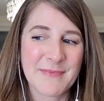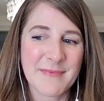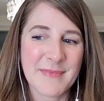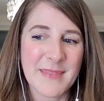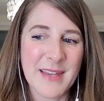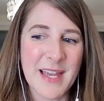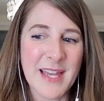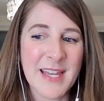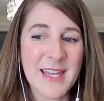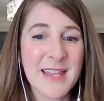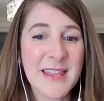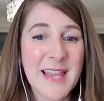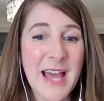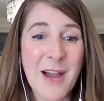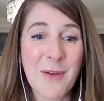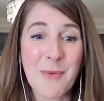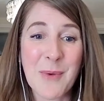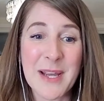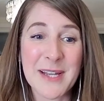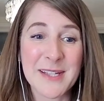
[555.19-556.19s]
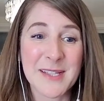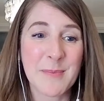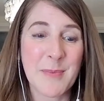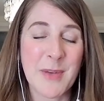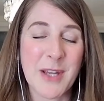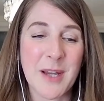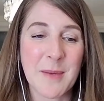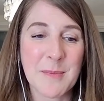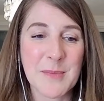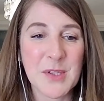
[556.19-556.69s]
in that way, it's
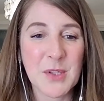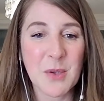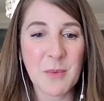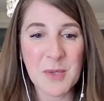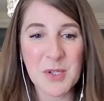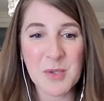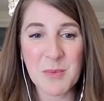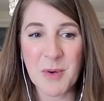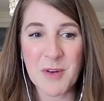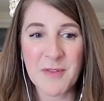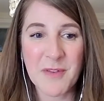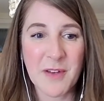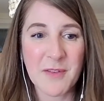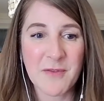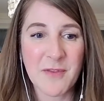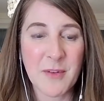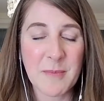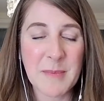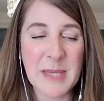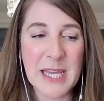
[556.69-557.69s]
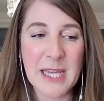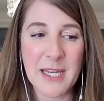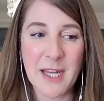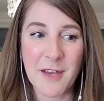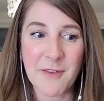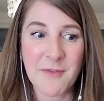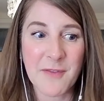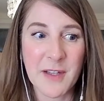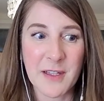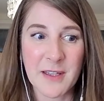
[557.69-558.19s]
become so much more fun for me. And
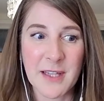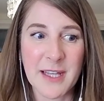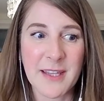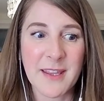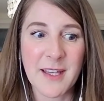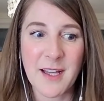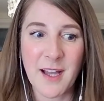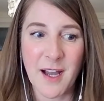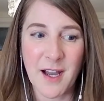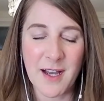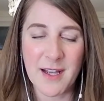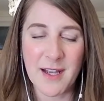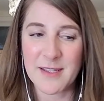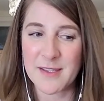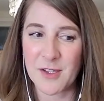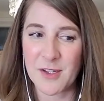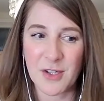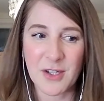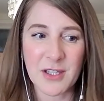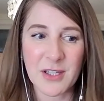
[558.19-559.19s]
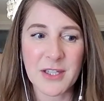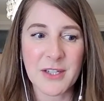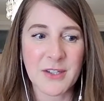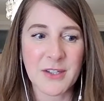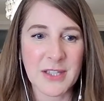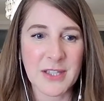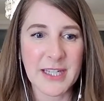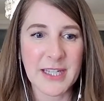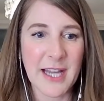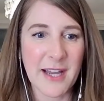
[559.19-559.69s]
I feel like the guys are
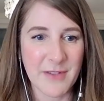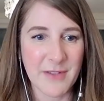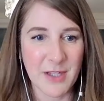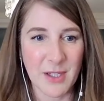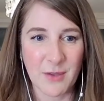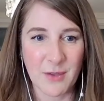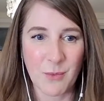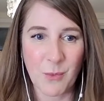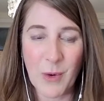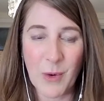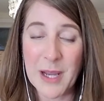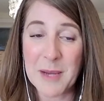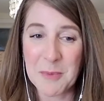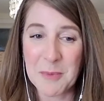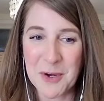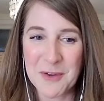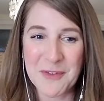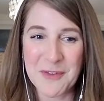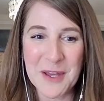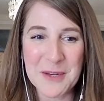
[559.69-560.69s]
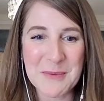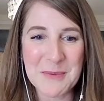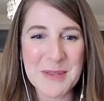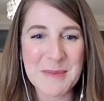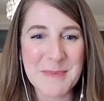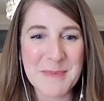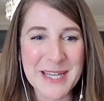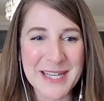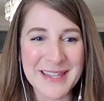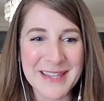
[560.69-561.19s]
clearly having way more fun with
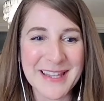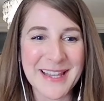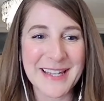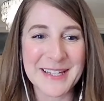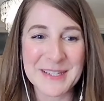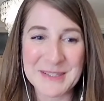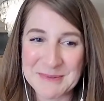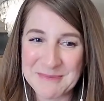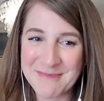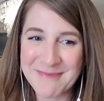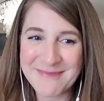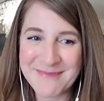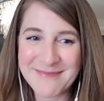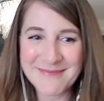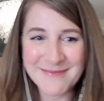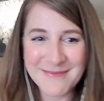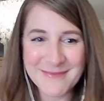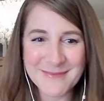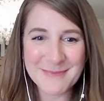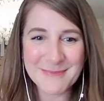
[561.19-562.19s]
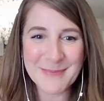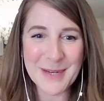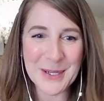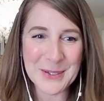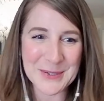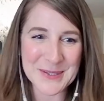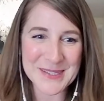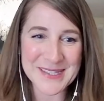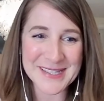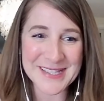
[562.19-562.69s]
me than my
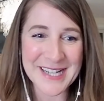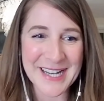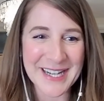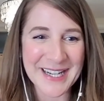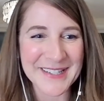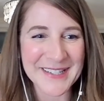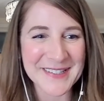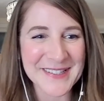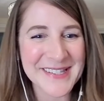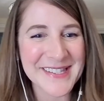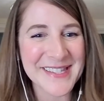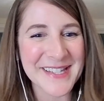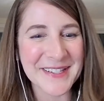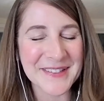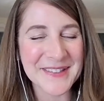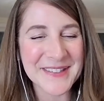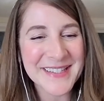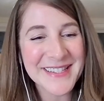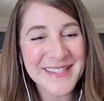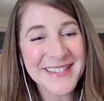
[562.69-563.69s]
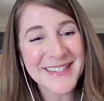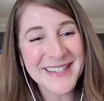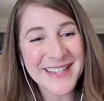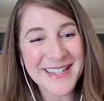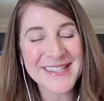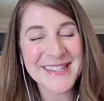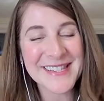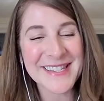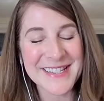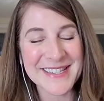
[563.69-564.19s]
old style. So
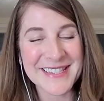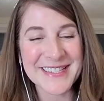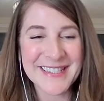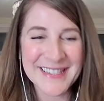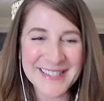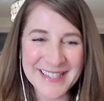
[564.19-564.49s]
that's good.